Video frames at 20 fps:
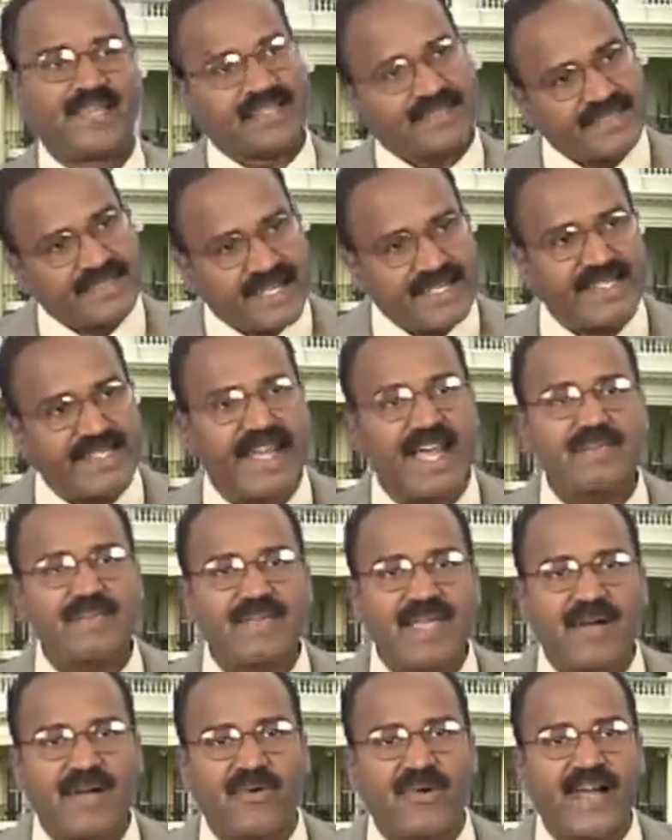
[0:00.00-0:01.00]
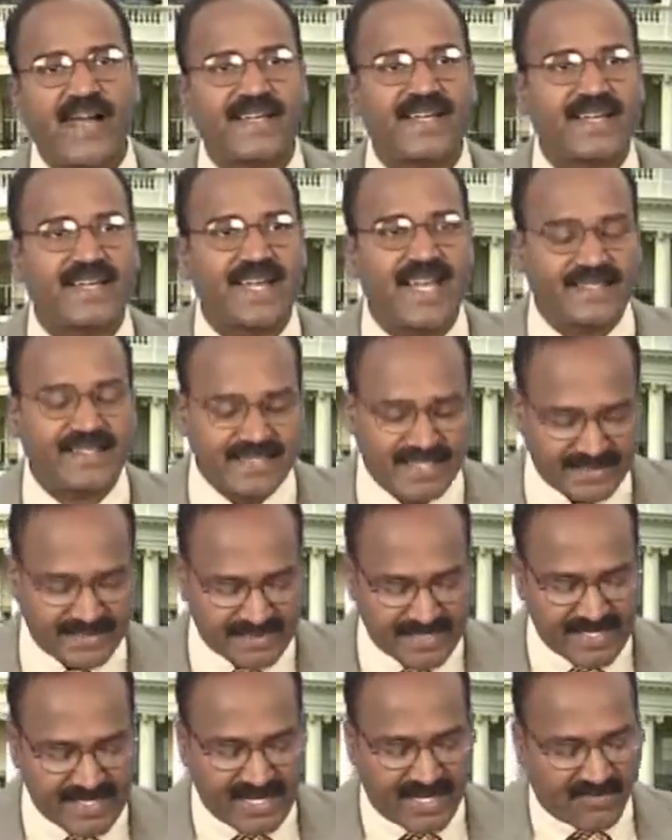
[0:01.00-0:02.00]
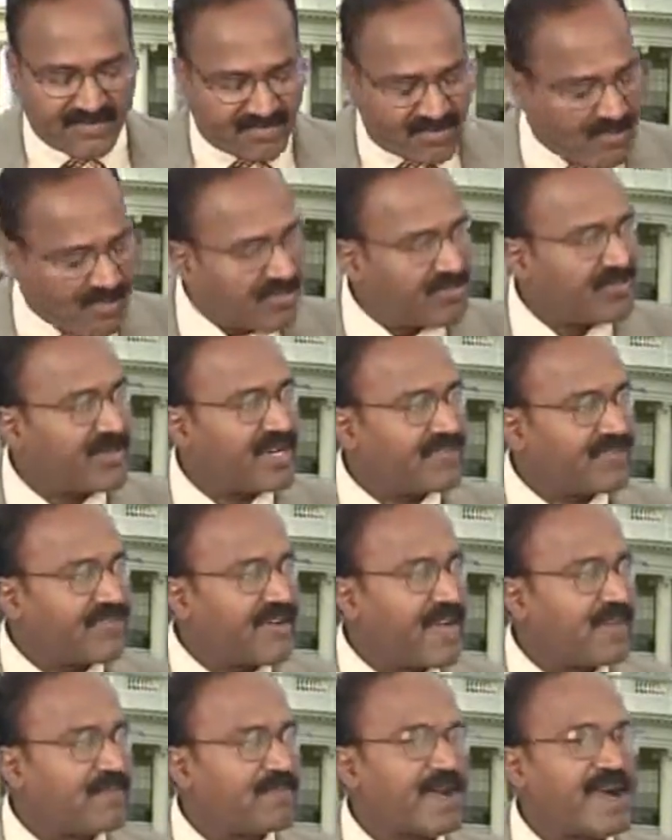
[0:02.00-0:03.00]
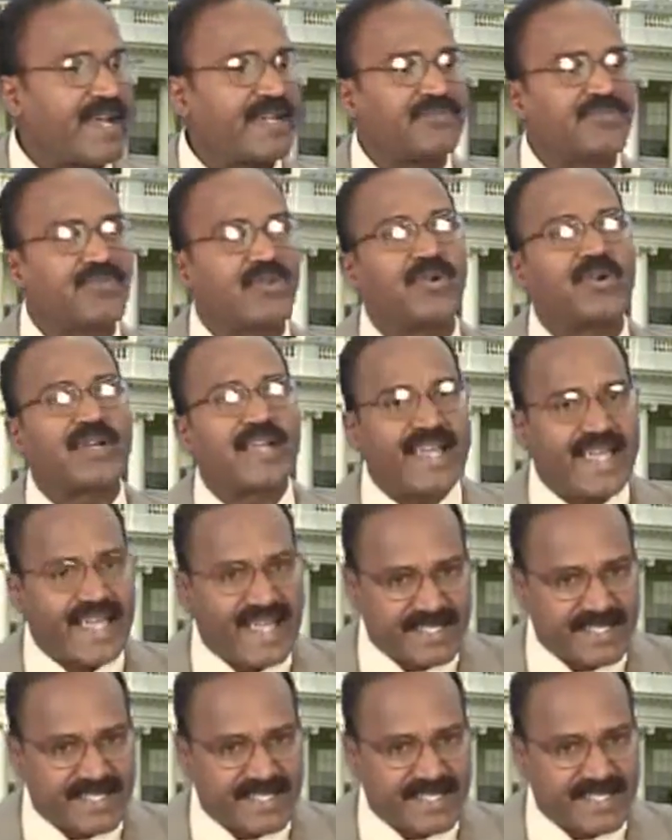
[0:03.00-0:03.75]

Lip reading: That can be avoided like this. 415.4